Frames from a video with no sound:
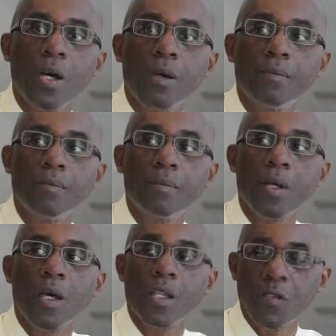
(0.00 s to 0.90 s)
Uh,
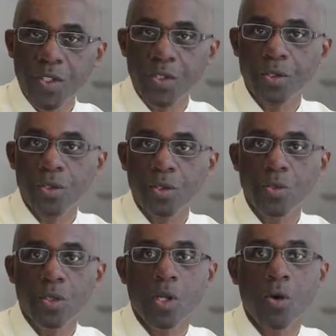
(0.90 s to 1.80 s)
uh, offenders
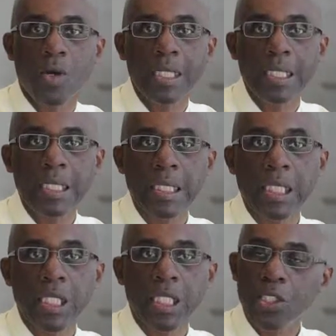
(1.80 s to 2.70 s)
who are going
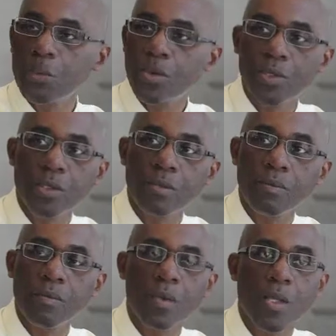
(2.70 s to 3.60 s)
into
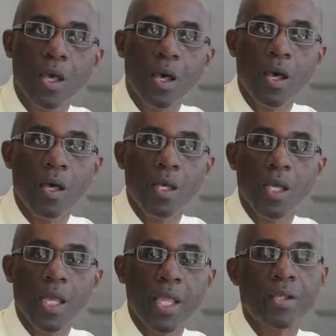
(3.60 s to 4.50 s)
prison
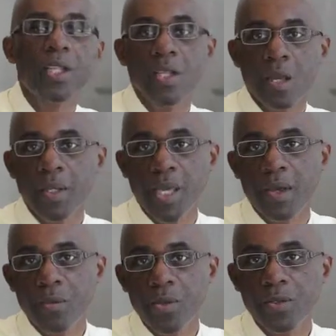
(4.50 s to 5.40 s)
uh, and then coming
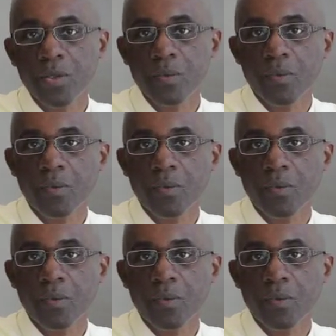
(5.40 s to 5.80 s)
out of prison.